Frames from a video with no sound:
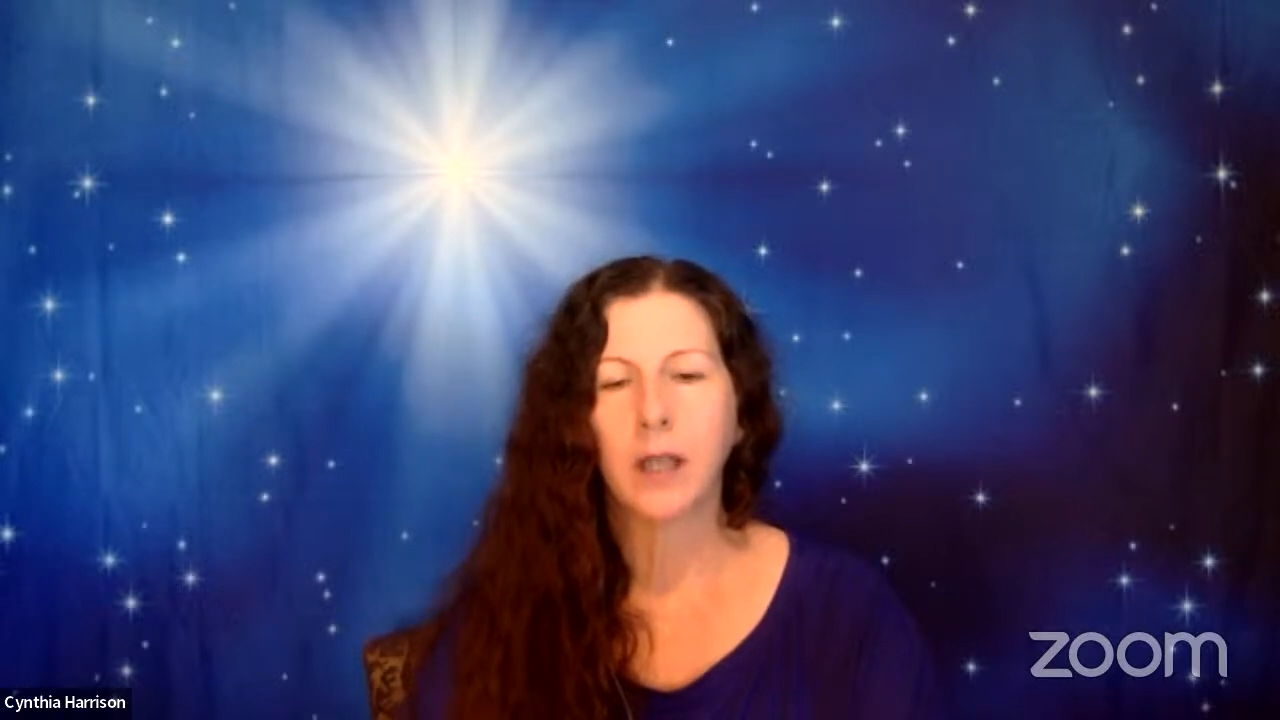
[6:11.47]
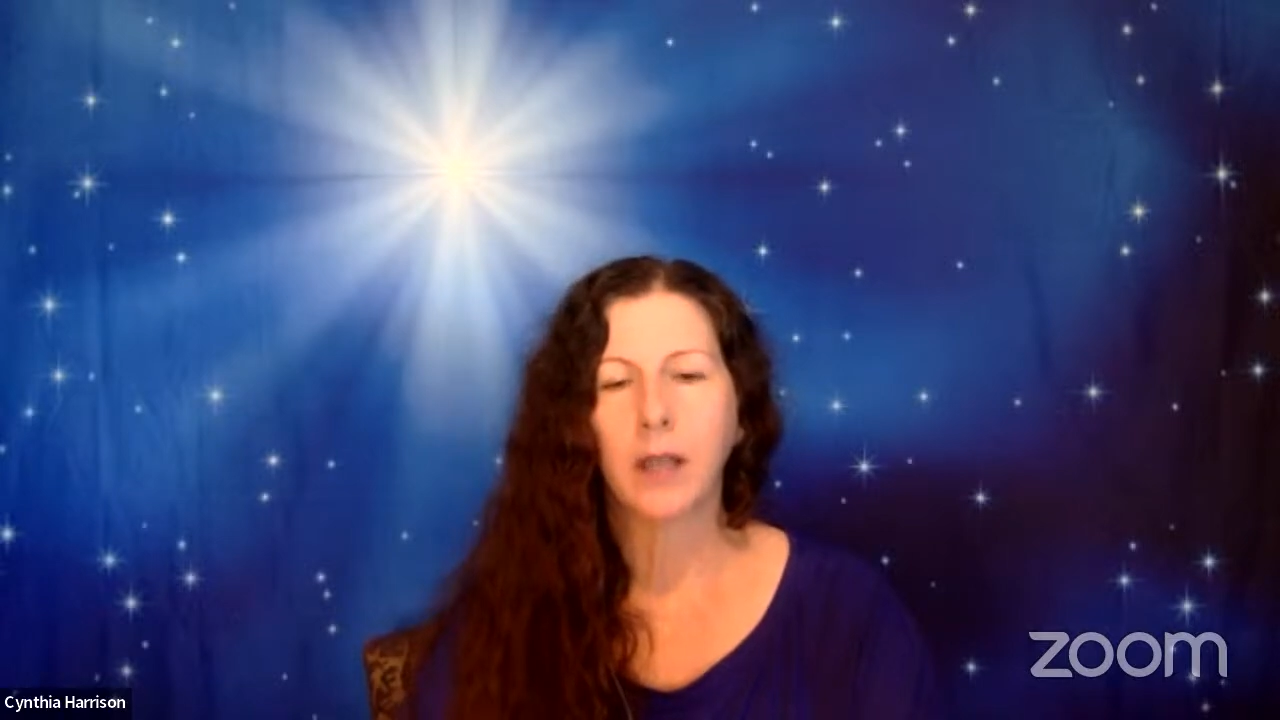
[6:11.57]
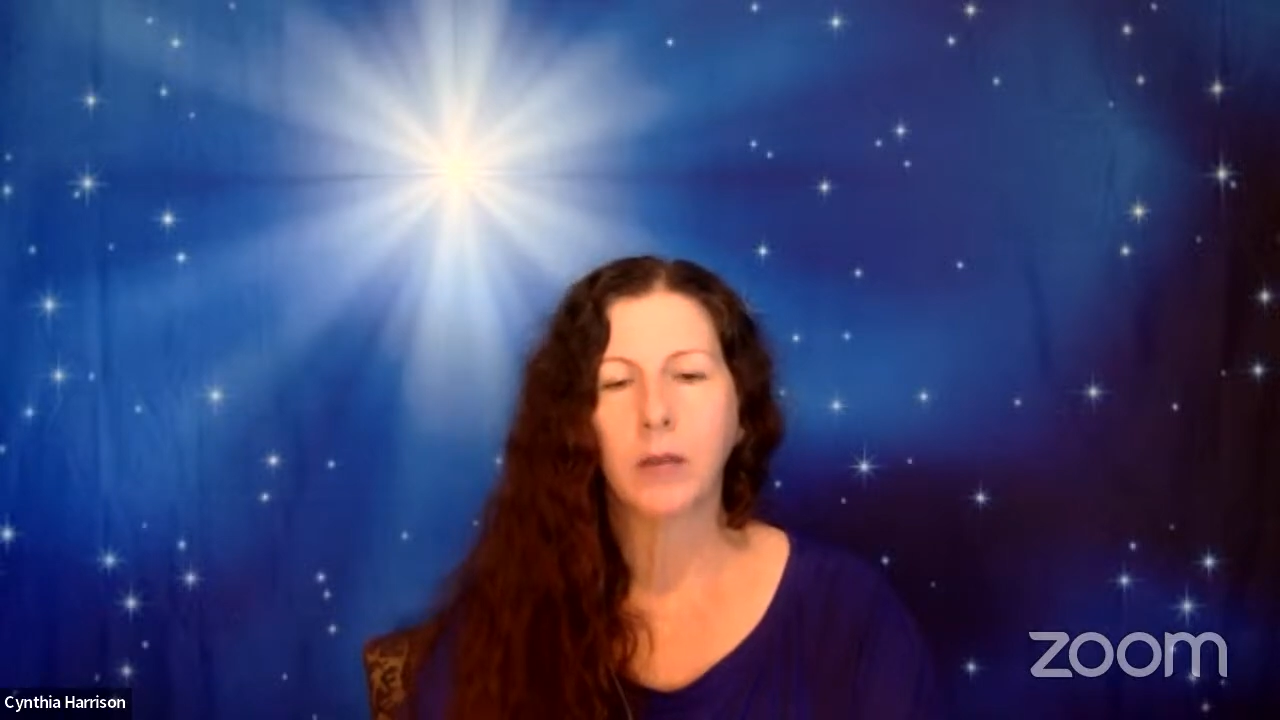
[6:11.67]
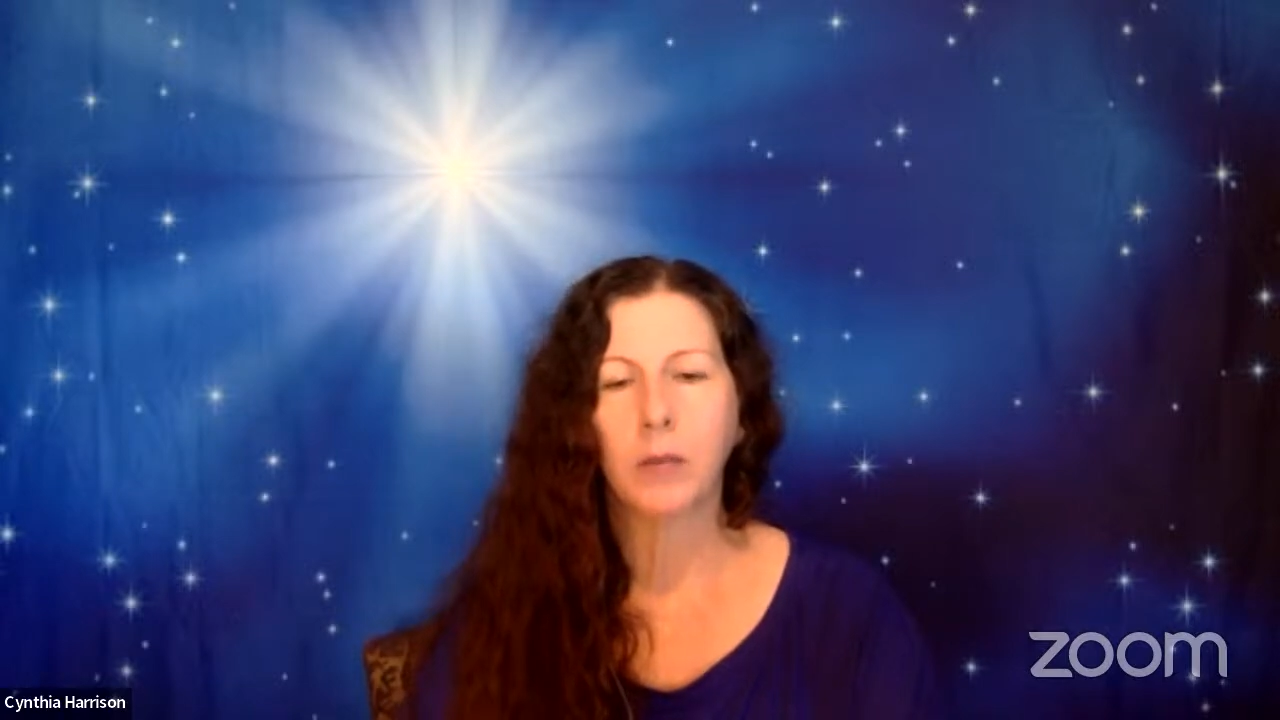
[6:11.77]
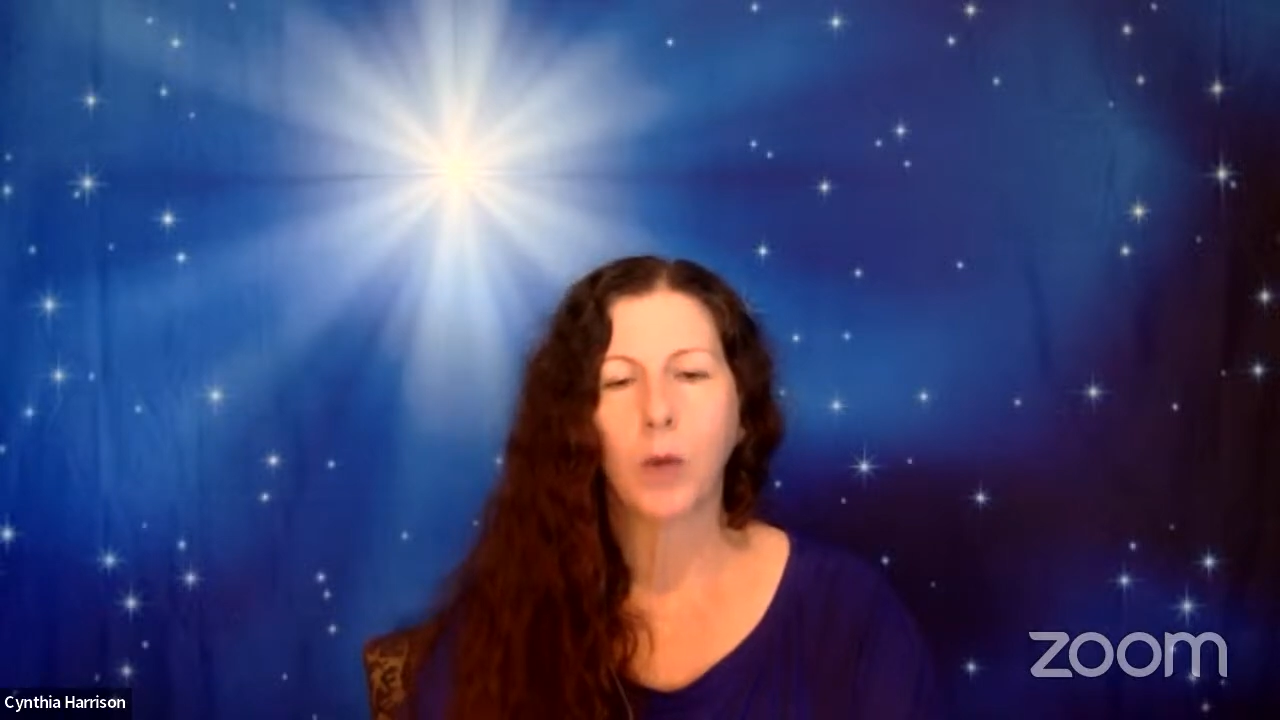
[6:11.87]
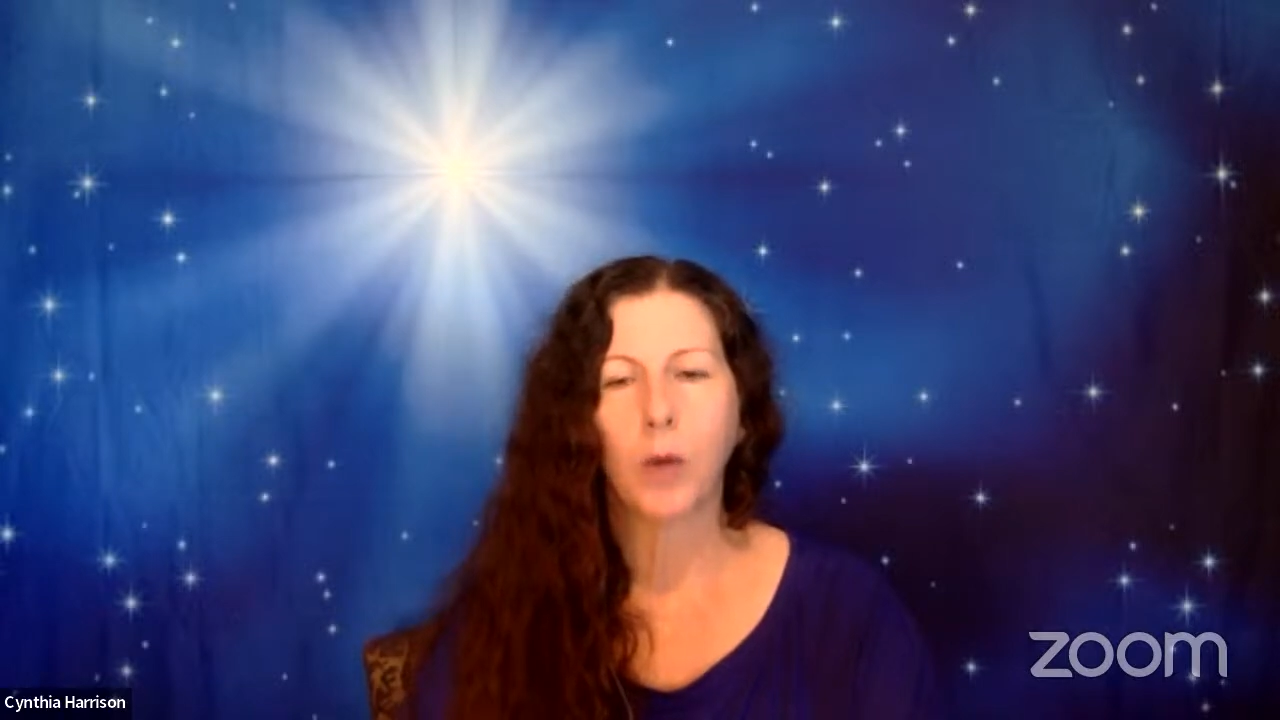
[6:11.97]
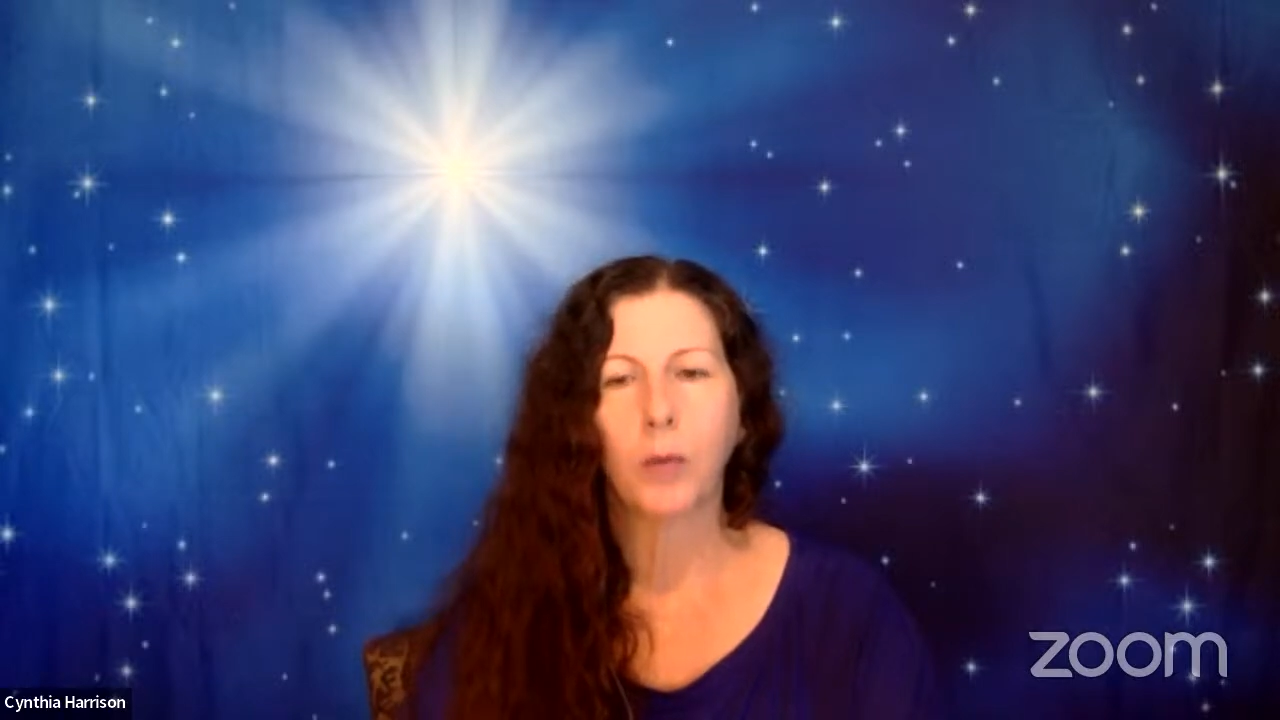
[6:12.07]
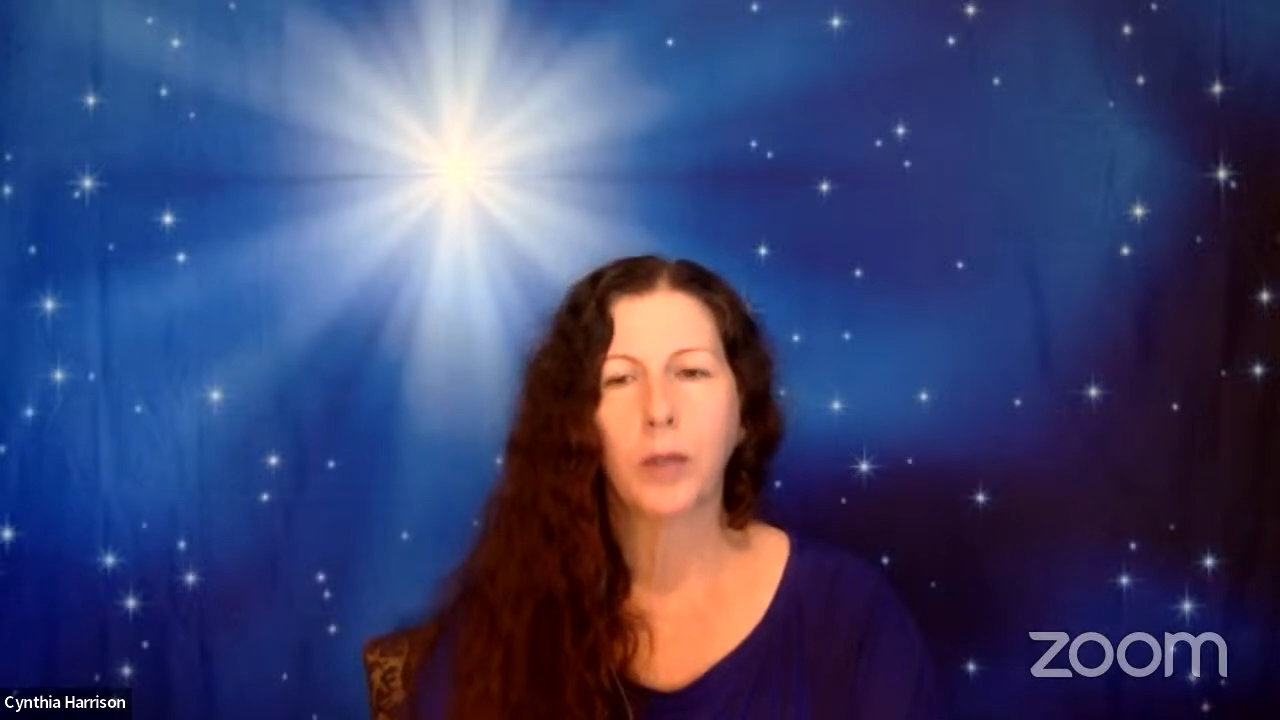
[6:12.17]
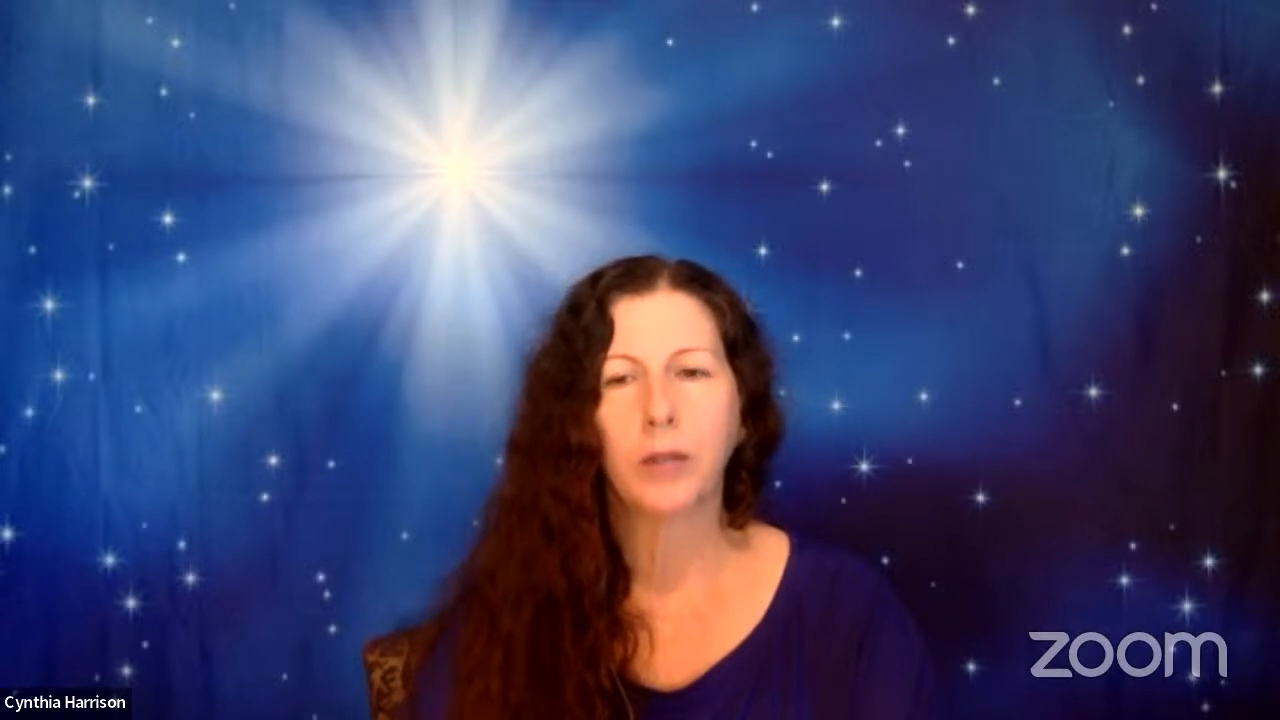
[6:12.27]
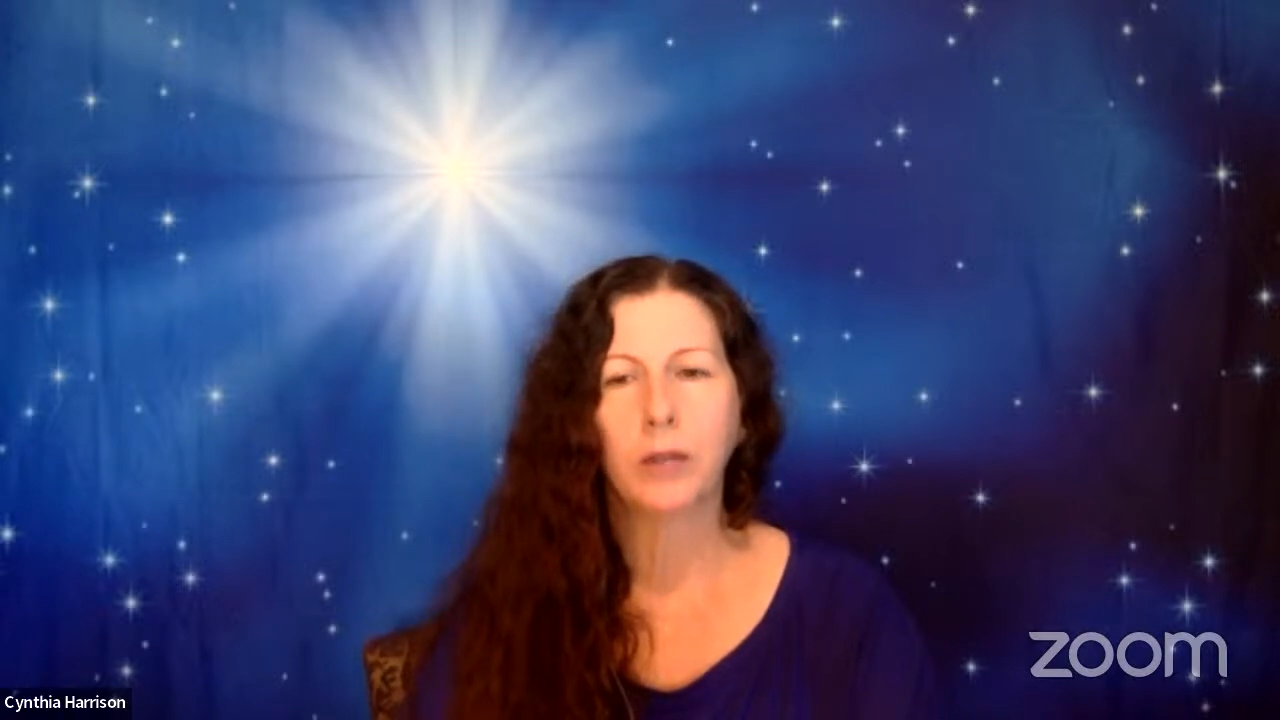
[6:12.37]
at the
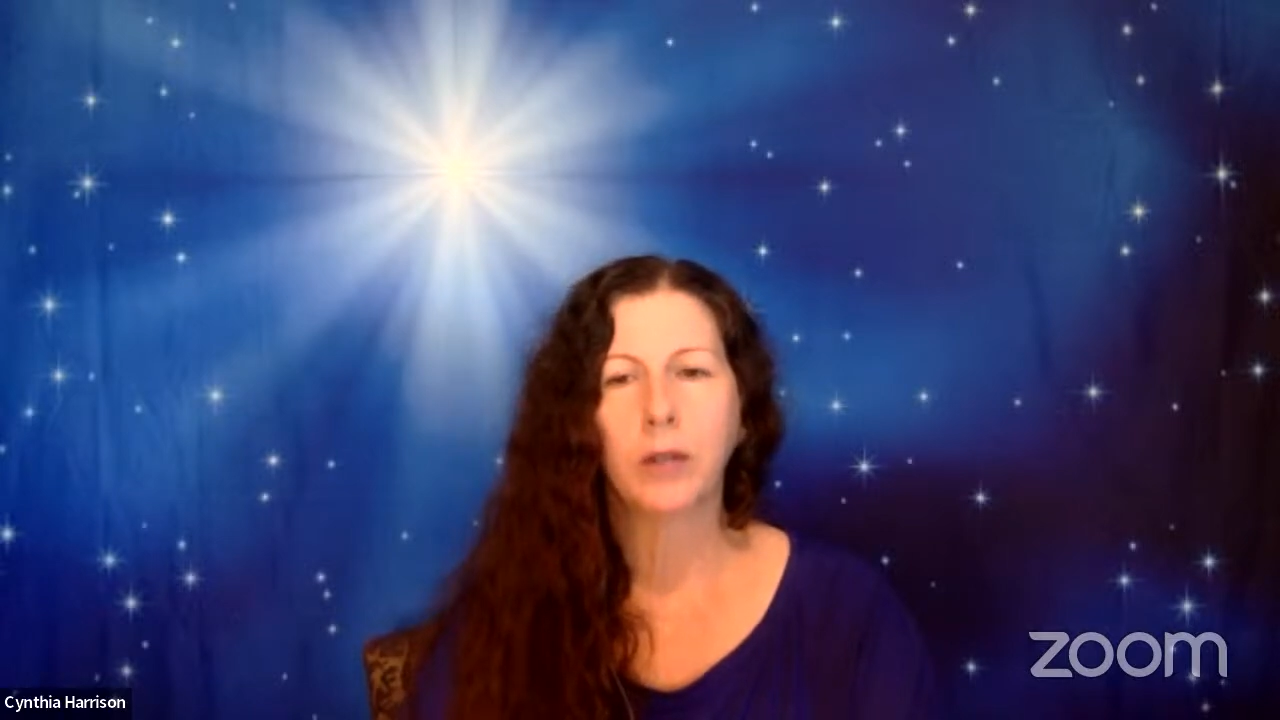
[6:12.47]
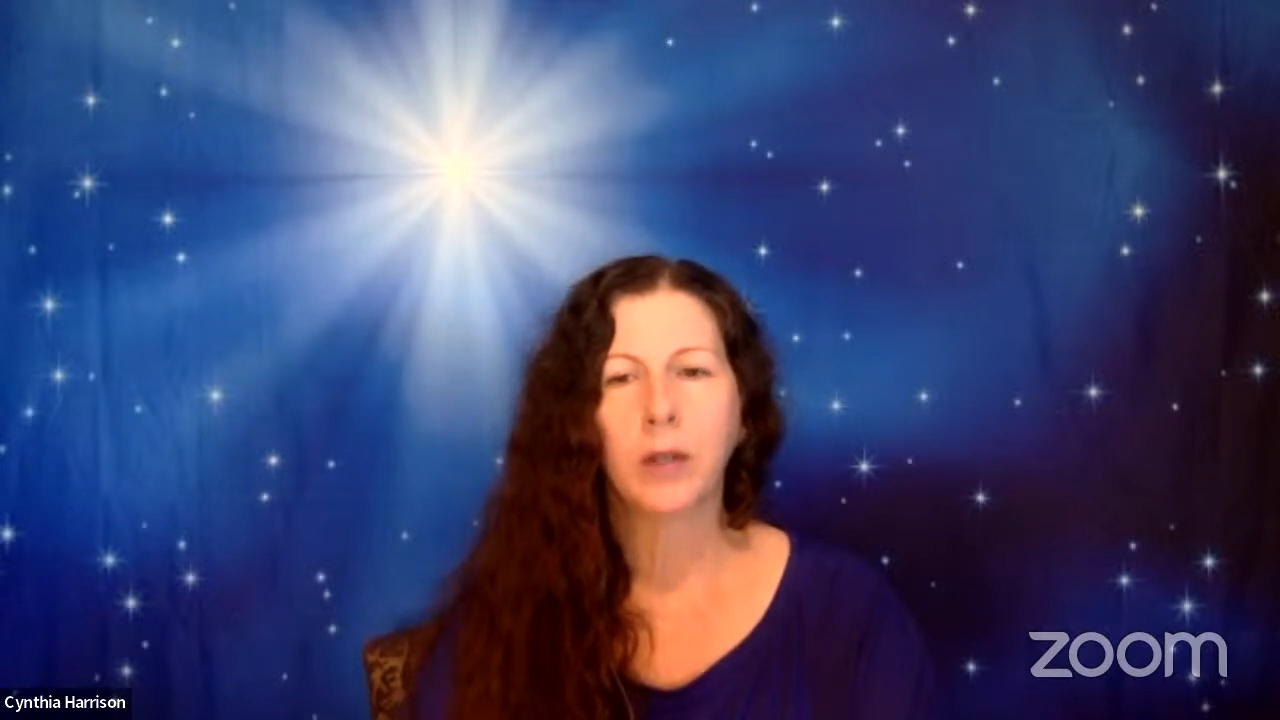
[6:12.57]
moment.